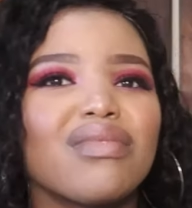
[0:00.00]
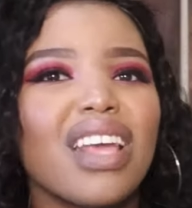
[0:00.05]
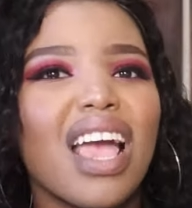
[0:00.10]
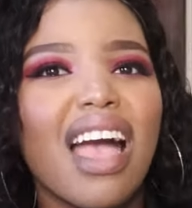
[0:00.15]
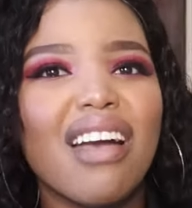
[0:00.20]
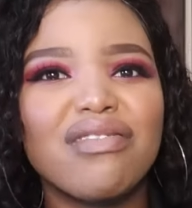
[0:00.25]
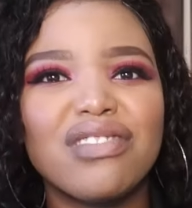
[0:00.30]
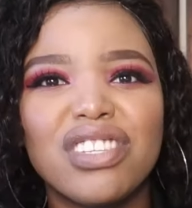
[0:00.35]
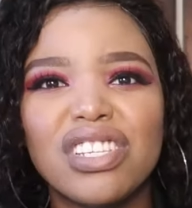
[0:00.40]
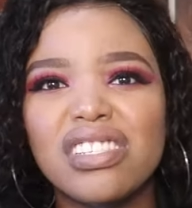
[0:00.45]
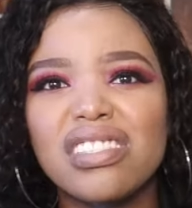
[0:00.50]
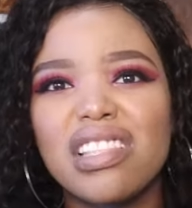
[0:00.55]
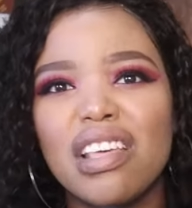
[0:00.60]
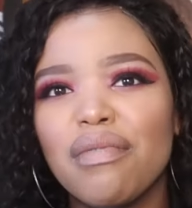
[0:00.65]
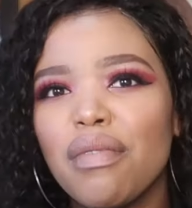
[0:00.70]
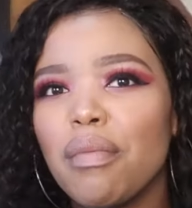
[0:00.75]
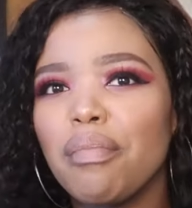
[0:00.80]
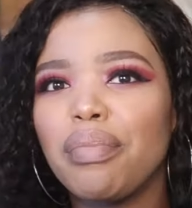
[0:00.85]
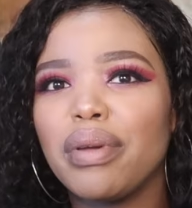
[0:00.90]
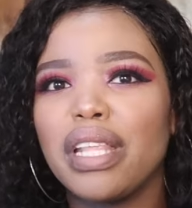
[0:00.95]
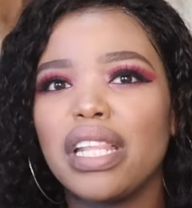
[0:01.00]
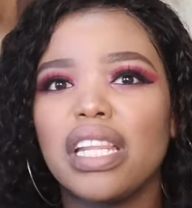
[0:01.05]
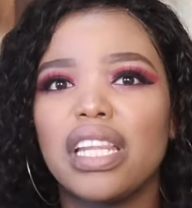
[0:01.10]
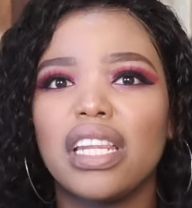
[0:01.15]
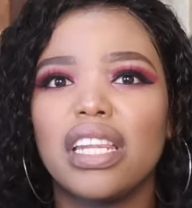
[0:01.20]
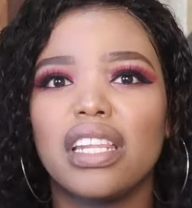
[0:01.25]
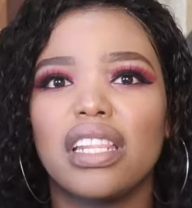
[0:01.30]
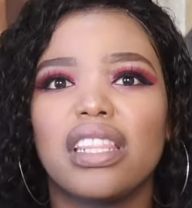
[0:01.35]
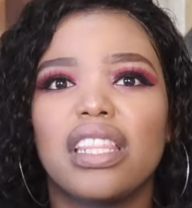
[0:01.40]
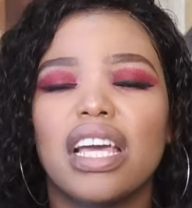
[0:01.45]
I've just never
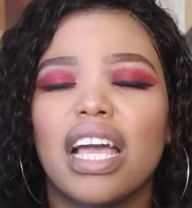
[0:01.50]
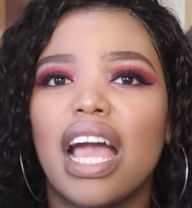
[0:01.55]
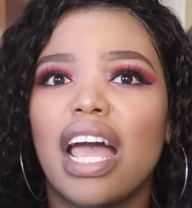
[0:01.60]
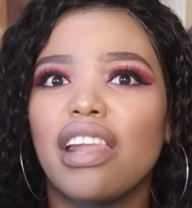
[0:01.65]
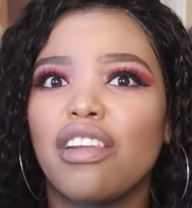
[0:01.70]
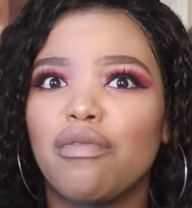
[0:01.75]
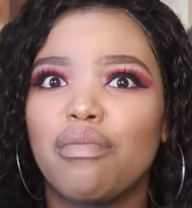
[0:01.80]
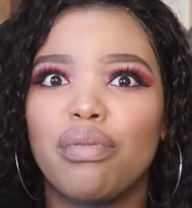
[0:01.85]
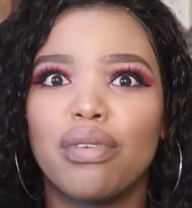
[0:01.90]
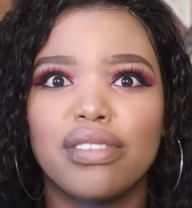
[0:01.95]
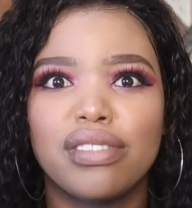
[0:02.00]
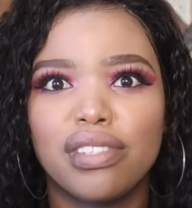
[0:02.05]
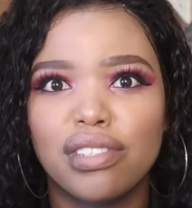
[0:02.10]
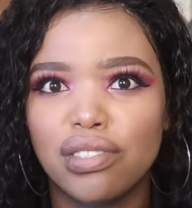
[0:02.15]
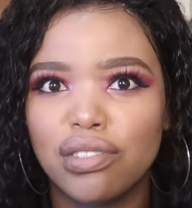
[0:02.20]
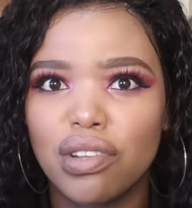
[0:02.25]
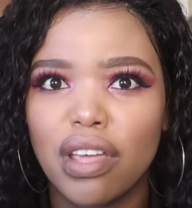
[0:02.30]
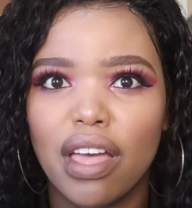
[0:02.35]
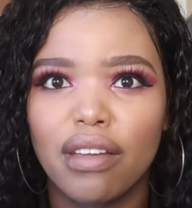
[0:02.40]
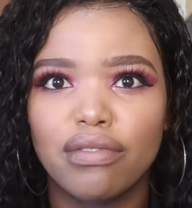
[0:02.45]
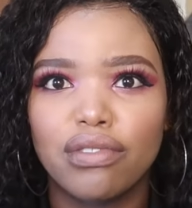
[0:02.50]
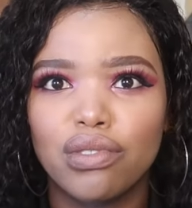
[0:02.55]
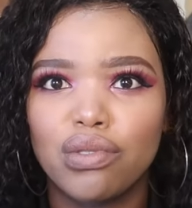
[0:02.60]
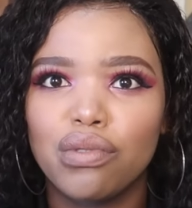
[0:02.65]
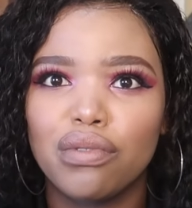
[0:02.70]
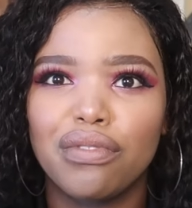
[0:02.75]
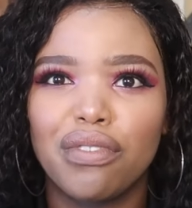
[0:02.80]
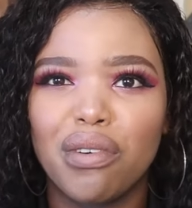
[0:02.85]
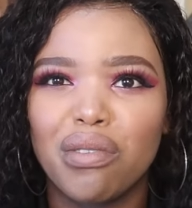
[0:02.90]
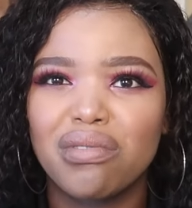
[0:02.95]
been the kind of person to have two
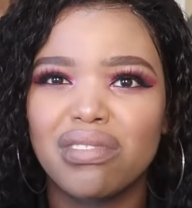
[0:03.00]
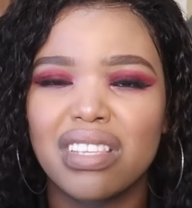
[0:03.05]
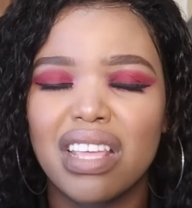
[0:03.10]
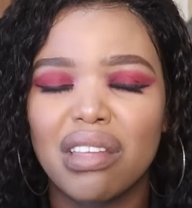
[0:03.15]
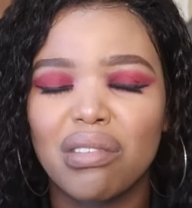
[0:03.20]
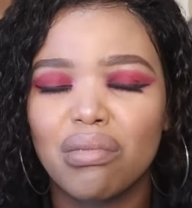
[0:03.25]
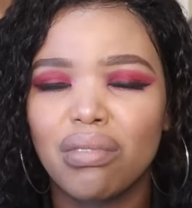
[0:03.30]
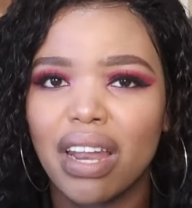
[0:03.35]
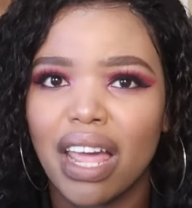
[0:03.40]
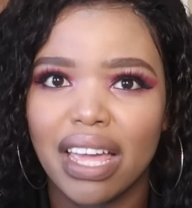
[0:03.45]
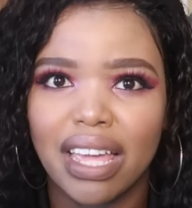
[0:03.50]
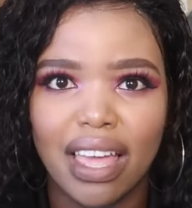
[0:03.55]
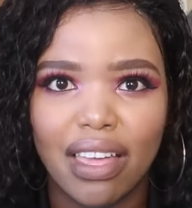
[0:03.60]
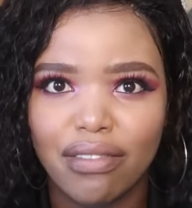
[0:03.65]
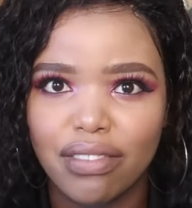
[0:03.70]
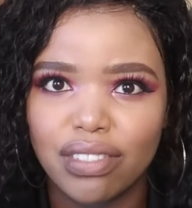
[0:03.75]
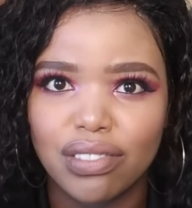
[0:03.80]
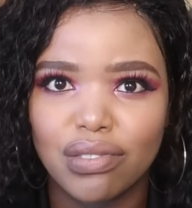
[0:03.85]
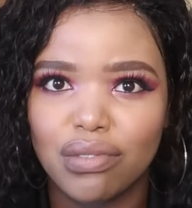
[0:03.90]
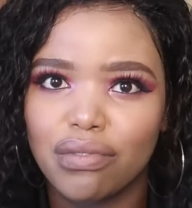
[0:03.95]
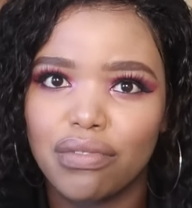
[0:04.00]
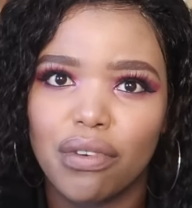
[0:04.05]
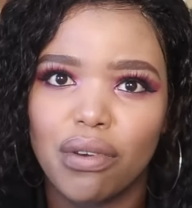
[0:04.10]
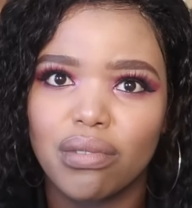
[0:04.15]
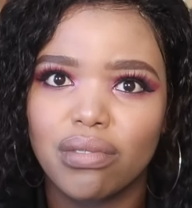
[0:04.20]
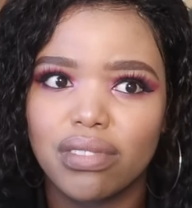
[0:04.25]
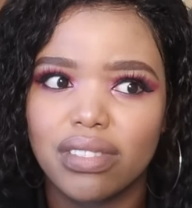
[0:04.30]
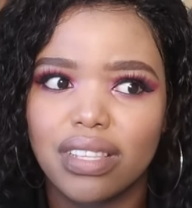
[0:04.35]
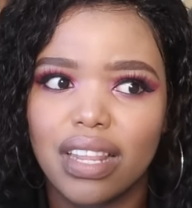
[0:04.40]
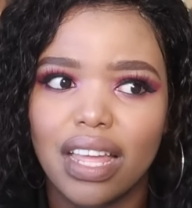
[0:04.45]
phones. I don't like having two
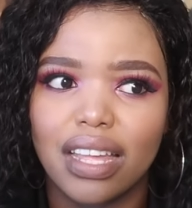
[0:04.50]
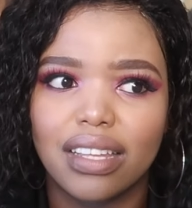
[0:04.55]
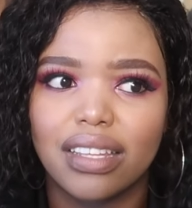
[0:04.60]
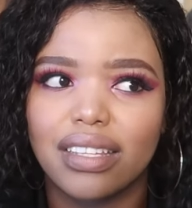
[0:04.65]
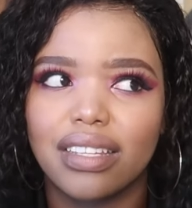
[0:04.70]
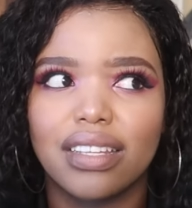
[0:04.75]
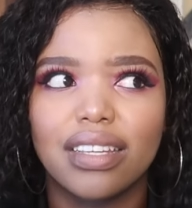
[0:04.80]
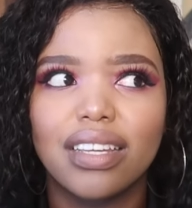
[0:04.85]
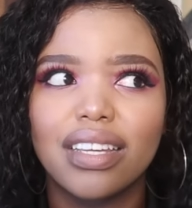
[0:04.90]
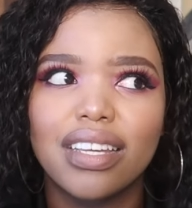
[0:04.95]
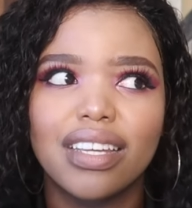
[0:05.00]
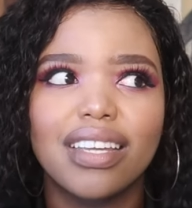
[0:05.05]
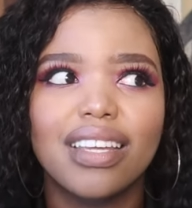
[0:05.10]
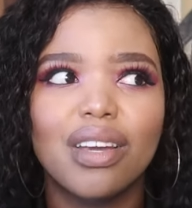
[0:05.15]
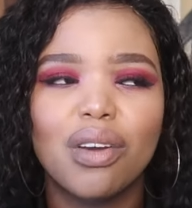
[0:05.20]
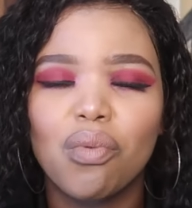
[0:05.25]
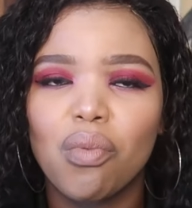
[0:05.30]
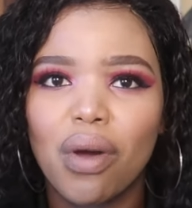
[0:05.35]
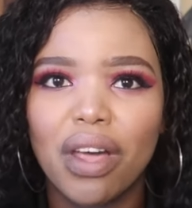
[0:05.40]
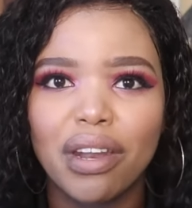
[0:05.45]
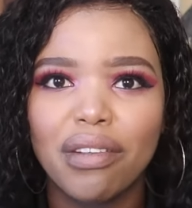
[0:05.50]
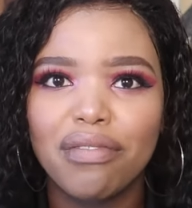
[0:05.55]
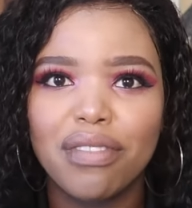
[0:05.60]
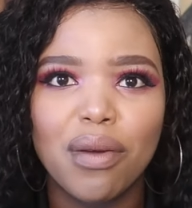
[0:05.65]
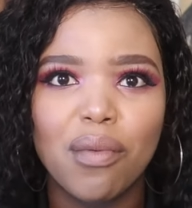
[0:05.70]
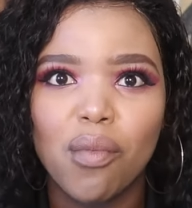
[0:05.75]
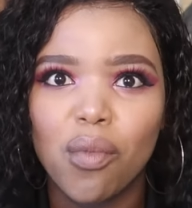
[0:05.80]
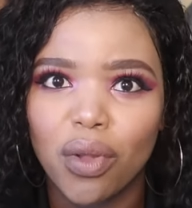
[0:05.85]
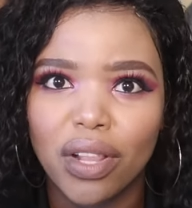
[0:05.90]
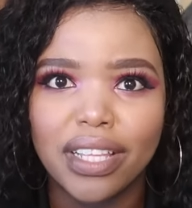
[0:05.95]
phones, like one of
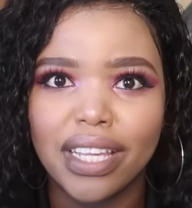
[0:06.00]
them will